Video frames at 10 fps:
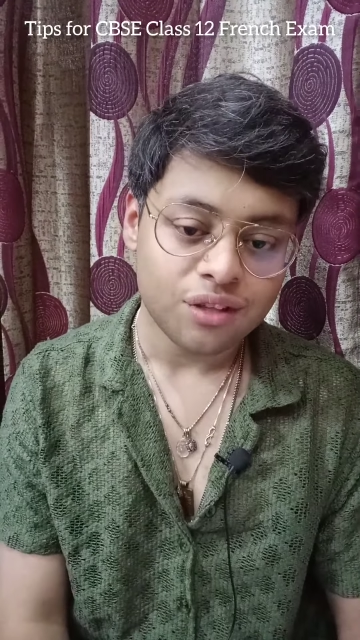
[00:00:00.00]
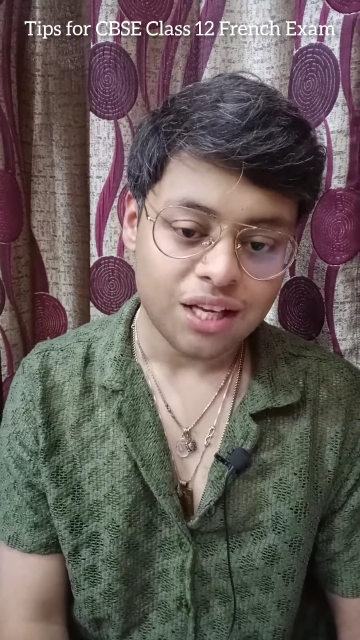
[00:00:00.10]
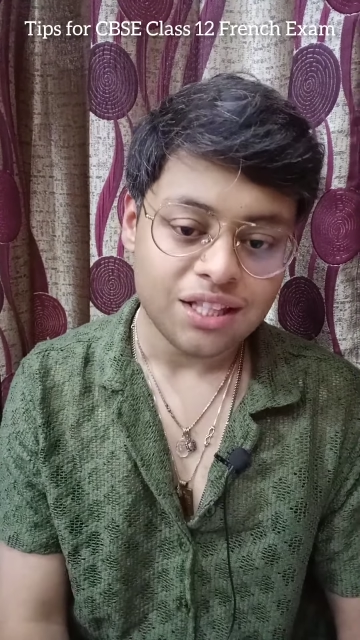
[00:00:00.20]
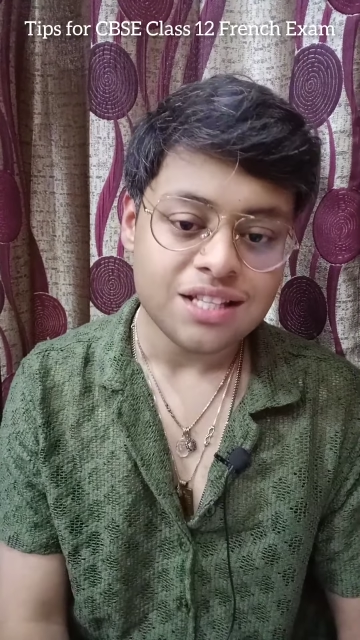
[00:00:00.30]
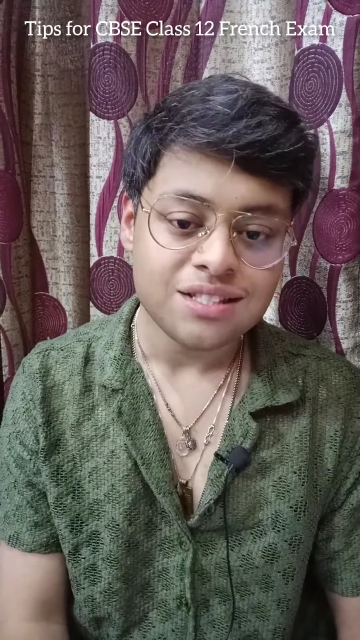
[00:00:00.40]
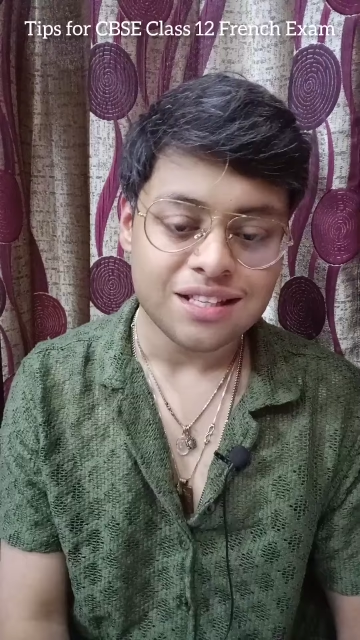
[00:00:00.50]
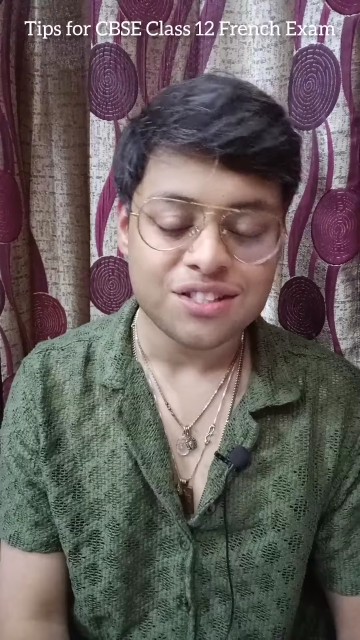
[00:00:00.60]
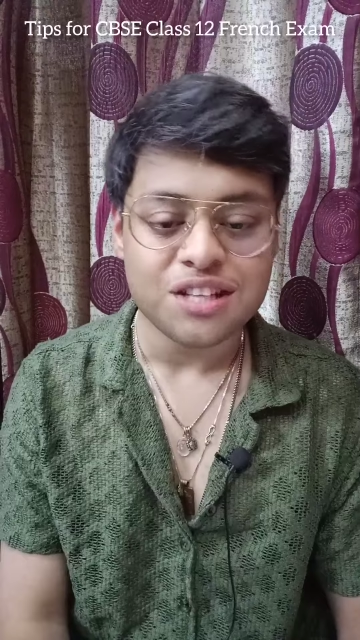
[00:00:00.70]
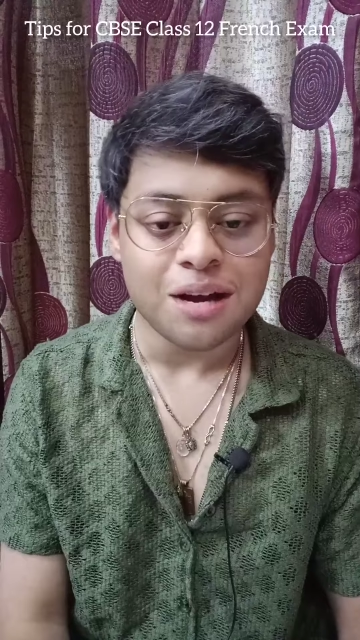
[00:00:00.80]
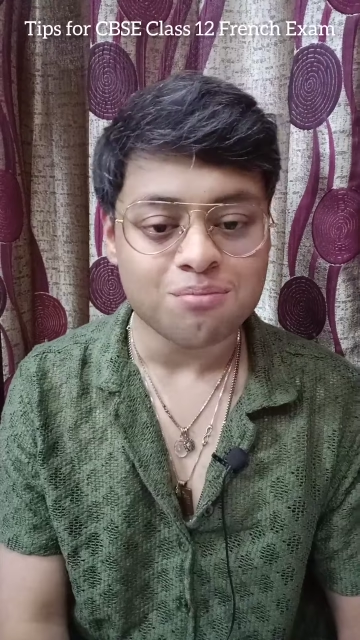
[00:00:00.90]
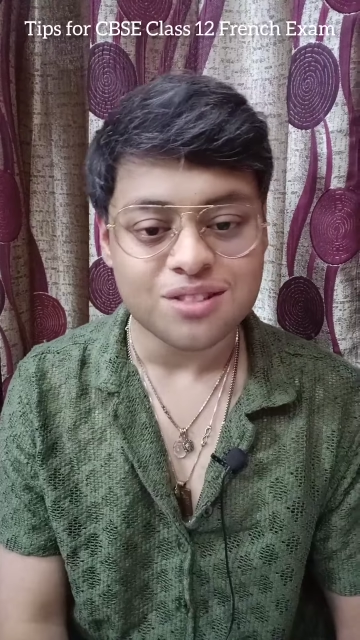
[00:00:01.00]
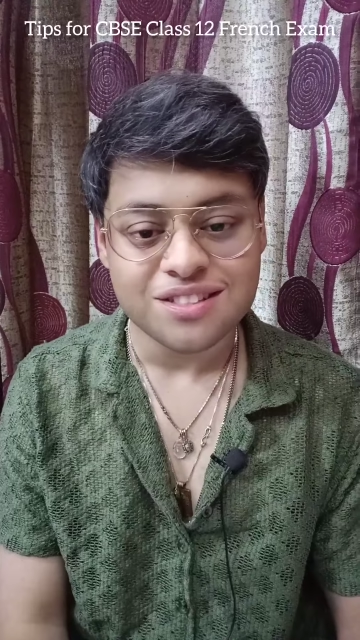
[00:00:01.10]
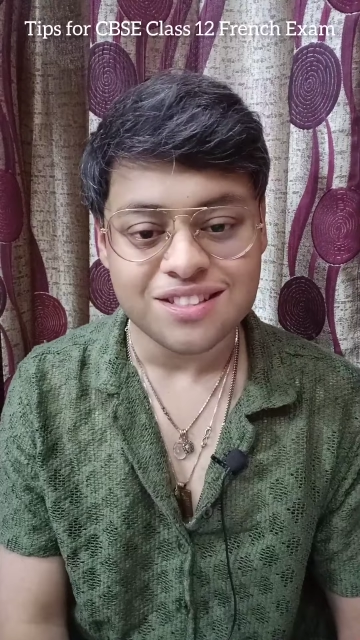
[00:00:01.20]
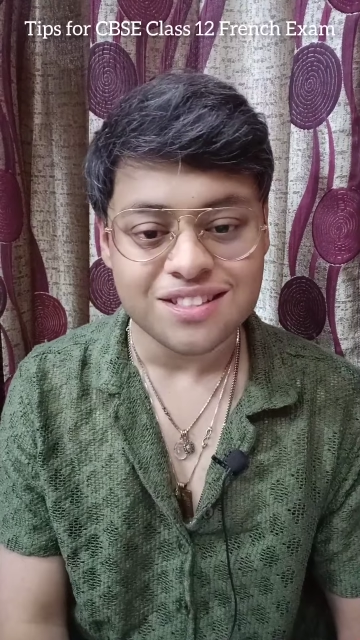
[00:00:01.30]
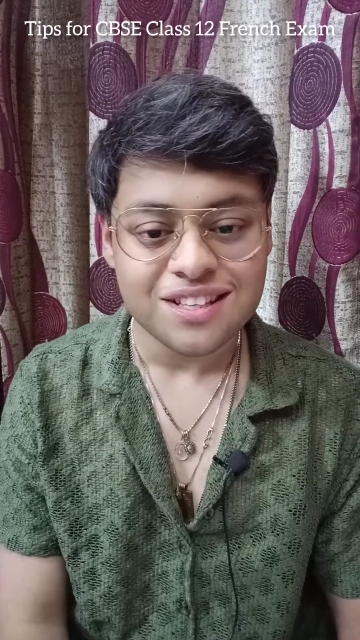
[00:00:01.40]
in these 6
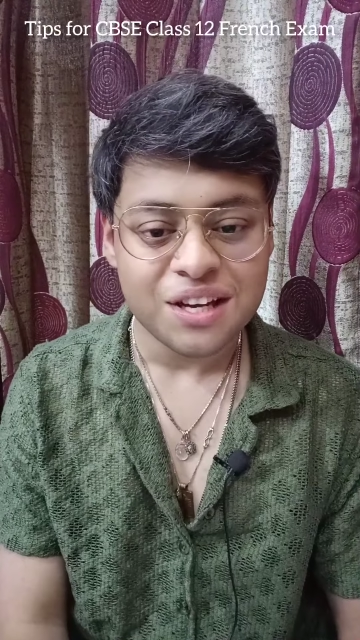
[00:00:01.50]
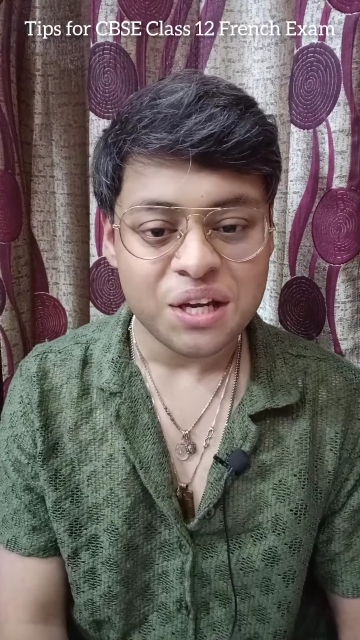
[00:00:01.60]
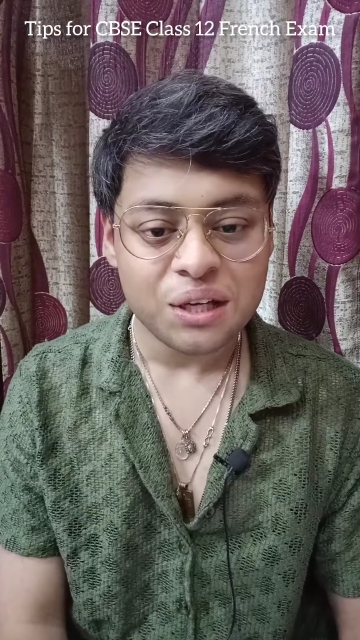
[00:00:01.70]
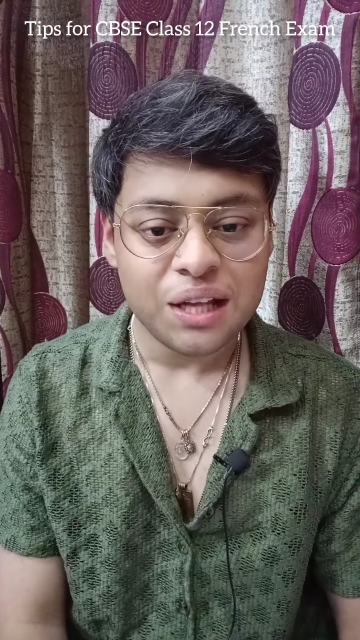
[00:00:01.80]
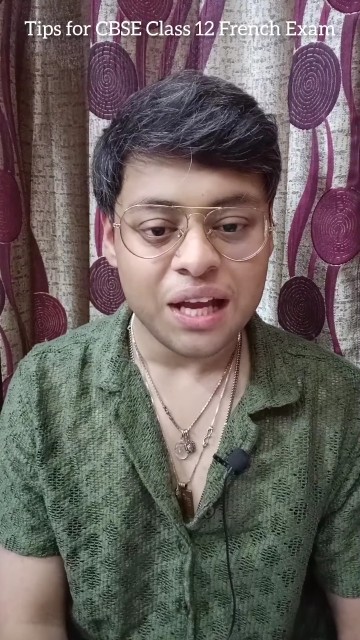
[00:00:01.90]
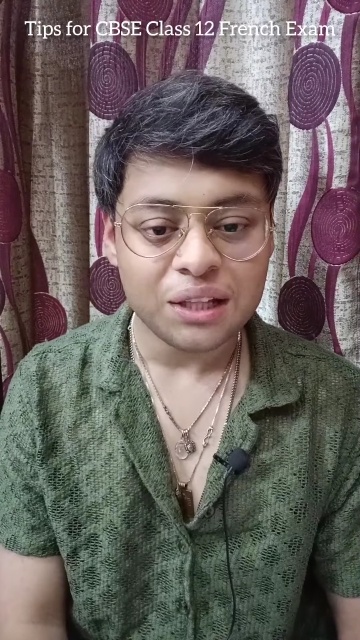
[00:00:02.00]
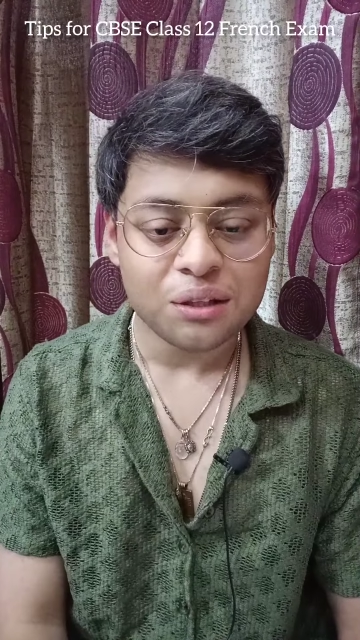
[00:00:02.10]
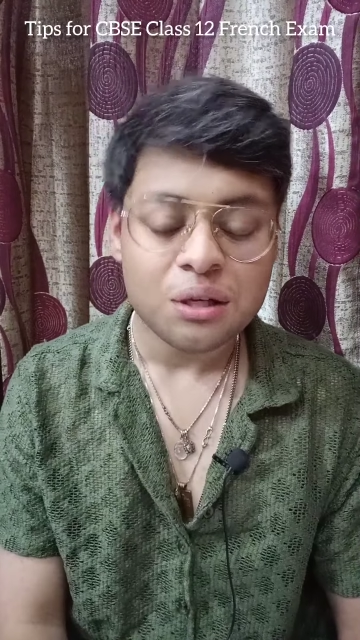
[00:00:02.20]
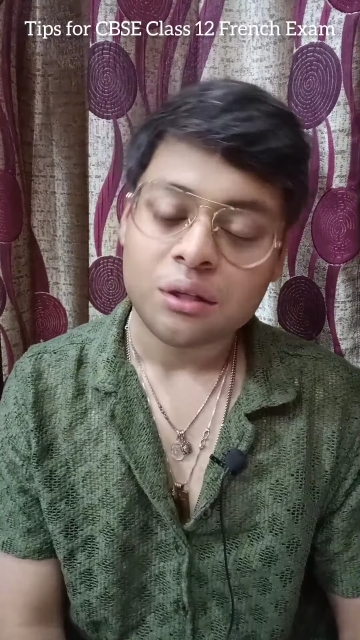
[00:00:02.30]
chapters, right?